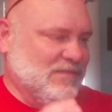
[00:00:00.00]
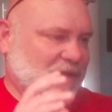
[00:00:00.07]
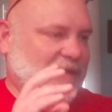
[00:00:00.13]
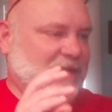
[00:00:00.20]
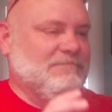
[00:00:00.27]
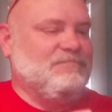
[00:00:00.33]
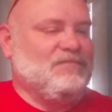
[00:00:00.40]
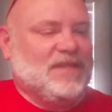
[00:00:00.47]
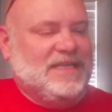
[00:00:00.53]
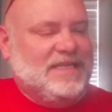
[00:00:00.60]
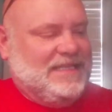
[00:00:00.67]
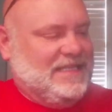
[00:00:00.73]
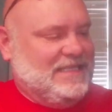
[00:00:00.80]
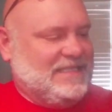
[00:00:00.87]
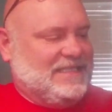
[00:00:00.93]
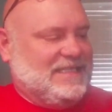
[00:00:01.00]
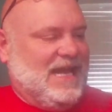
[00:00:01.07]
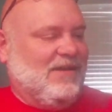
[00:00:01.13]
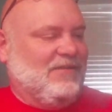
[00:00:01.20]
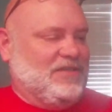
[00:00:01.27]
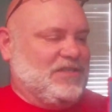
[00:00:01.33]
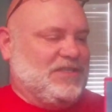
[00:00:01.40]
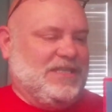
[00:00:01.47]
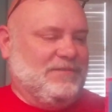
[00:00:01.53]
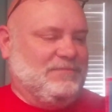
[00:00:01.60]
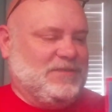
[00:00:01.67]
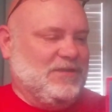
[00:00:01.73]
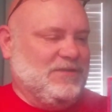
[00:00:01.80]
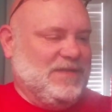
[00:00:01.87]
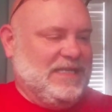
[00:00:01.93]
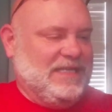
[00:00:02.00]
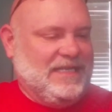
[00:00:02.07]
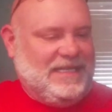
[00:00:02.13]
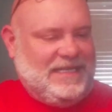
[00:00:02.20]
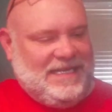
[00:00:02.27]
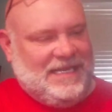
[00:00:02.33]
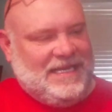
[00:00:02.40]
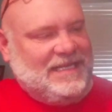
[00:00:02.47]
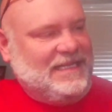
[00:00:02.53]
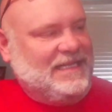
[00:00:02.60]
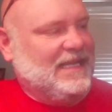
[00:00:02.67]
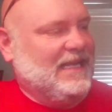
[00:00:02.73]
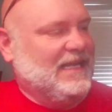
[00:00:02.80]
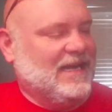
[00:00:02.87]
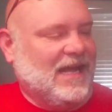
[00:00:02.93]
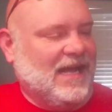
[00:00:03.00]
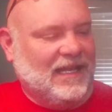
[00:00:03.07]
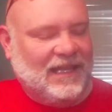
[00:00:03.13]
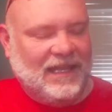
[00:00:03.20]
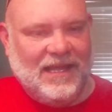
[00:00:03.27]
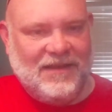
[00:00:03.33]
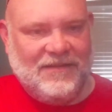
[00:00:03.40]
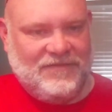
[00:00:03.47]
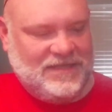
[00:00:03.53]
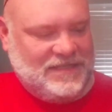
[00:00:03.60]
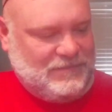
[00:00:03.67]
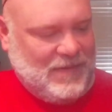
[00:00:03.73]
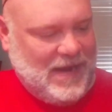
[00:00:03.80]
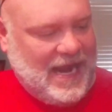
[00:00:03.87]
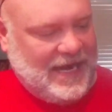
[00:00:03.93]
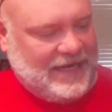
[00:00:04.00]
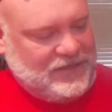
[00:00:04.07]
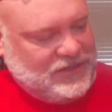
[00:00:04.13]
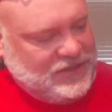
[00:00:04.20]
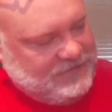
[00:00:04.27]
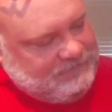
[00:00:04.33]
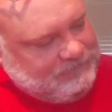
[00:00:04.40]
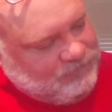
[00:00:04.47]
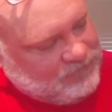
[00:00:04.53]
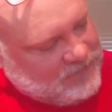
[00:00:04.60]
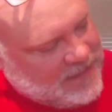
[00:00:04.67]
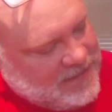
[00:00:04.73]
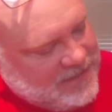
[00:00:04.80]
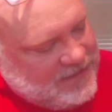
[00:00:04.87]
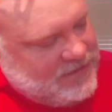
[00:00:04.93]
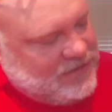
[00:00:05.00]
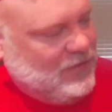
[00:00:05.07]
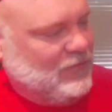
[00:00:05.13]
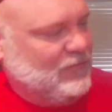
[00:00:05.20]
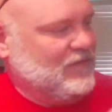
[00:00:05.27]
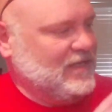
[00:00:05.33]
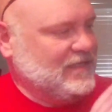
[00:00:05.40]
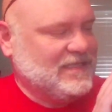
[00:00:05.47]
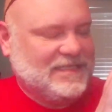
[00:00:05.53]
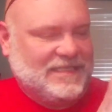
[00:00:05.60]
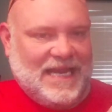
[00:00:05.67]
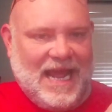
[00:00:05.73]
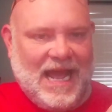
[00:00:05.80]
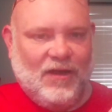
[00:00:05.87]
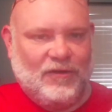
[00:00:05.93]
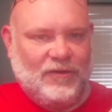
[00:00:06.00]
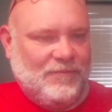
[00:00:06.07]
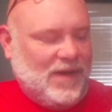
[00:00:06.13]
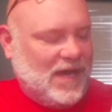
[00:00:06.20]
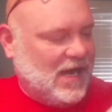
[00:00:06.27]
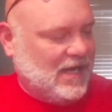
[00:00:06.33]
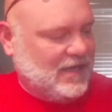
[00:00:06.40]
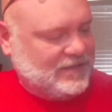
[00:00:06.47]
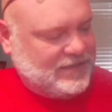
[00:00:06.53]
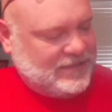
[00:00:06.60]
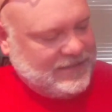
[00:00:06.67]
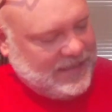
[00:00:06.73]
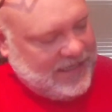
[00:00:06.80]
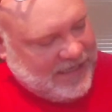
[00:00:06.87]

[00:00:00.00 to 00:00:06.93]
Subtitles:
But this is how it shipped to me, and I love this packaging. So this is an outer box,